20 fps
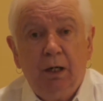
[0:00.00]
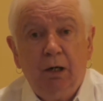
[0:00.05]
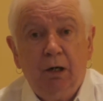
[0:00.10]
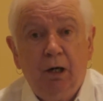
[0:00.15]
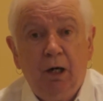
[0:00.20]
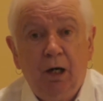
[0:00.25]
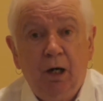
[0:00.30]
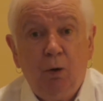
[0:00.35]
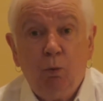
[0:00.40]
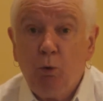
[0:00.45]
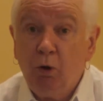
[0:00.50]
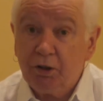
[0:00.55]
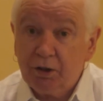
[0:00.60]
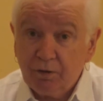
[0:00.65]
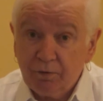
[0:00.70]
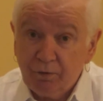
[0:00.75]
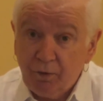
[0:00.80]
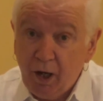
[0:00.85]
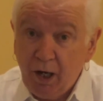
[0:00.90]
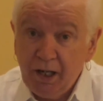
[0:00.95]
What
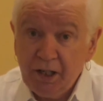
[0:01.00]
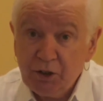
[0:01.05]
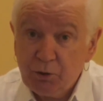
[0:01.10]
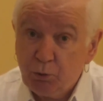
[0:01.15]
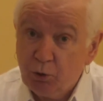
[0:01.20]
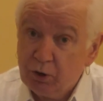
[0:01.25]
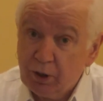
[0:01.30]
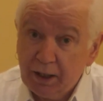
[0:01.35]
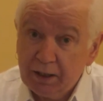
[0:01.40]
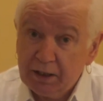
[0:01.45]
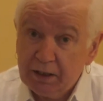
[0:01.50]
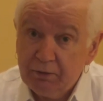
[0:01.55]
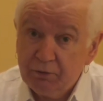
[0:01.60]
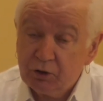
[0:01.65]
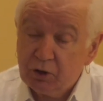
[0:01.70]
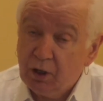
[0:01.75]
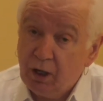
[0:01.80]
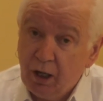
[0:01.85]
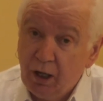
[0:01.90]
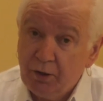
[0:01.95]
advice would I give
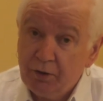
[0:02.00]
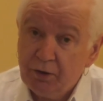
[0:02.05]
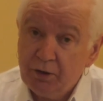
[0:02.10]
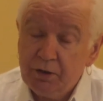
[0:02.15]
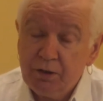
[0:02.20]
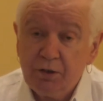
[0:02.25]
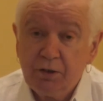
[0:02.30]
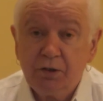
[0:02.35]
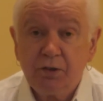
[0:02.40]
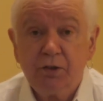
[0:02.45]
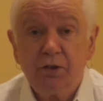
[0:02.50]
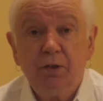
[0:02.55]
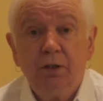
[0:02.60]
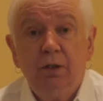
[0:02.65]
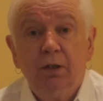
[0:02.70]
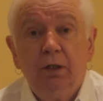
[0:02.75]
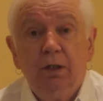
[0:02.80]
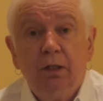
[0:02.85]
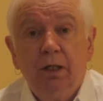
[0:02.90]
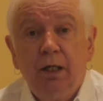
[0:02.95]
to others
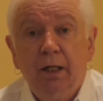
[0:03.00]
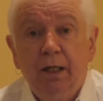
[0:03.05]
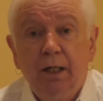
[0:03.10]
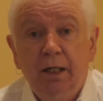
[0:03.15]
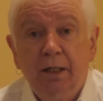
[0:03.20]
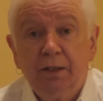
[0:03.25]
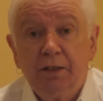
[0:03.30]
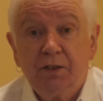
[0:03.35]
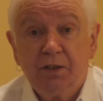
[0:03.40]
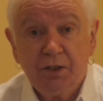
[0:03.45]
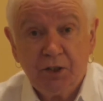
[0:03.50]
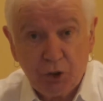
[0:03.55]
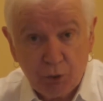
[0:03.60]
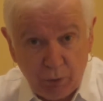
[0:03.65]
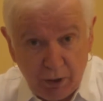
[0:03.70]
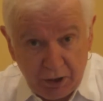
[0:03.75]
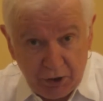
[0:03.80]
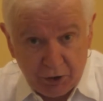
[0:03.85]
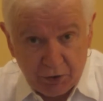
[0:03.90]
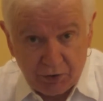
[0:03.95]
in a
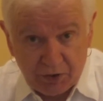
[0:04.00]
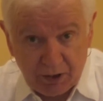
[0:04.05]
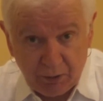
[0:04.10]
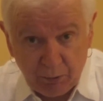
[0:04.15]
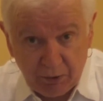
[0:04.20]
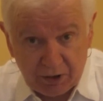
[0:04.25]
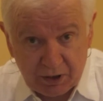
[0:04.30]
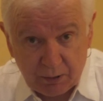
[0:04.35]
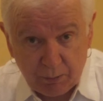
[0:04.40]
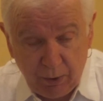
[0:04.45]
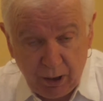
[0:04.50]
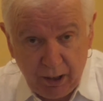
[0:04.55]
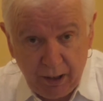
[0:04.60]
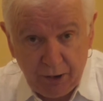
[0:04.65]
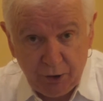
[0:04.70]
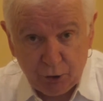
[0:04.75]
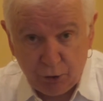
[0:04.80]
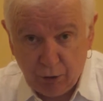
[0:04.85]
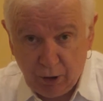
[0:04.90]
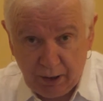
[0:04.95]
situation similar to
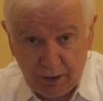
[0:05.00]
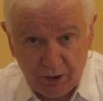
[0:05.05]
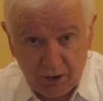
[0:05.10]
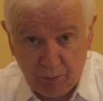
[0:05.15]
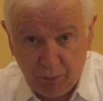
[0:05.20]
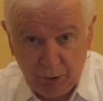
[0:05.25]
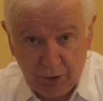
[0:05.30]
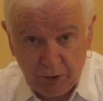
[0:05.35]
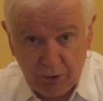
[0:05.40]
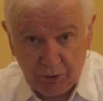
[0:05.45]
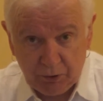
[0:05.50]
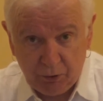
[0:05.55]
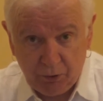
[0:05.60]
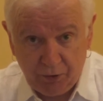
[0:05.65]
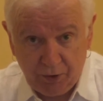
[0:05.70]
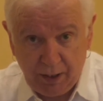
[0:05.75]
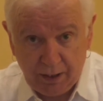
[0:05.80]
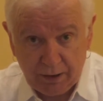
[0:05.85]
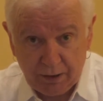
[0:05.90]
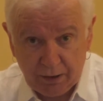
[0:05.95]
mine, trying to build
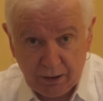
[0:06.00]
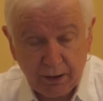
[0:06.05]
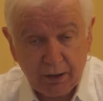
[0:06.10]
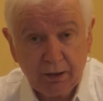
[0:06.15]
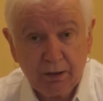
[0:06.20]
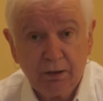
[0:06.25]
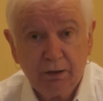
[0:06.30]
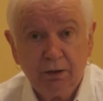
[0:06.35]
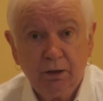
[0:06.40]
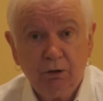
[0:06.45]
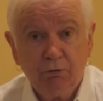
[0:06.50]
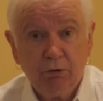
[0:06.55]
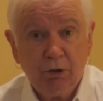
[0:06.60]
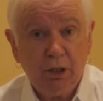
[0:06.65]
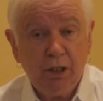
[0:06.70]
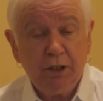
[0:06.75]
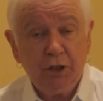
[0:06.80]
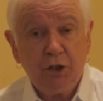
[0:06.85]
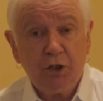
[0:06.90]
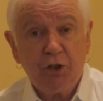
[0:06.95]
authentic
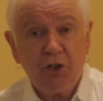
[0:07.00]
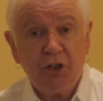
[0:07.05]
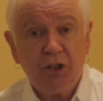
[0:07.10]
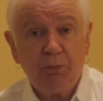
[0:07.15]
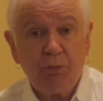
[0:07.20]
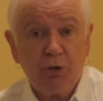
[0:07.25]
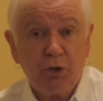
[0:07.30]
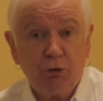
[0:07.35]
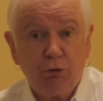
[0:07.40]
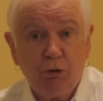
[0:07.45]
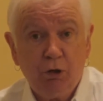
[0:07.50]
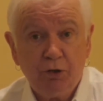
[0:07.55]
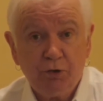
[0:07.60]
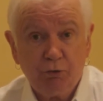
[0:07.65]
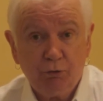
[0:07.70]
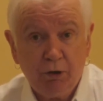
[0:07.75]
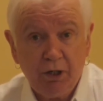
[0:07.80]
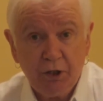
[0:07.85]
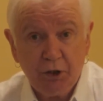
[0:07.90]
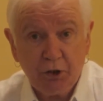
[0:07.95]
relationships across
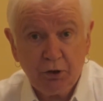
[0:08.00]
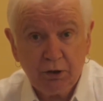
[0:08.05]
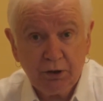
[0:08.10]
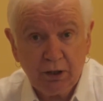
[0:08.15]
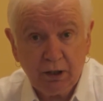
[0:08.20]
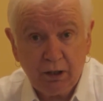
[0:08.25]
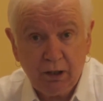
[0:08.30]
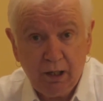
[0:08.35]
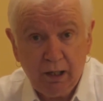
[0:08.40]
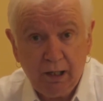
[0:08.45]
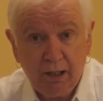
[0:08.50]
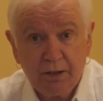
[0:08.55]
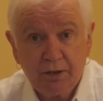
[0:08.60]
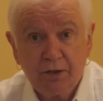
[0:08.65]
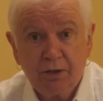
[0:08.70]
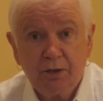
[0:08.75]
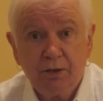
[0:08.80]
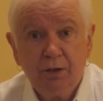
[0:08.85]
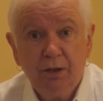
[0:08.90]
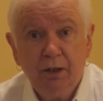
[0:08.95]
racial and
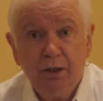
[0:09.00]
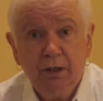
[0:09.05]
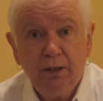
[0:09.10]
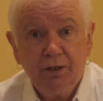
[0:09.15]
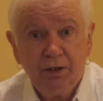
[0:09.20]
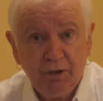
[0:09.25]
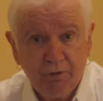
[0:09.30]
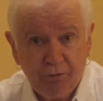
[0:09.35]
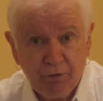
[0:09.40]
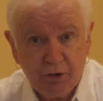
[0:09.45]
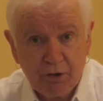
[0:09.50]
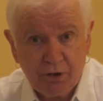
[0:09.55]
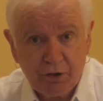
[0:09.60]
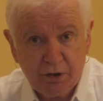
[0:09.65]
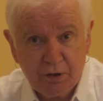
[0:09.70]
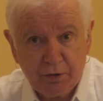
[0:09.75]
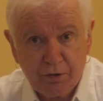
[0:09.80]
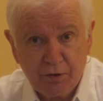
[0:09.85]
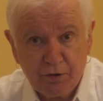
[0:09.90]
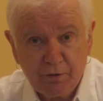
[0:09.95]
class
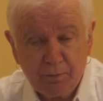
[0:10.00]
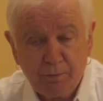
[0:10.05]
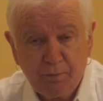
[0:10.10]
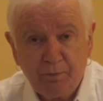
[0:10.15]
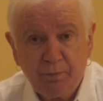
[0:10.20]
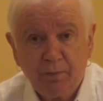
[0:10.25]
differences?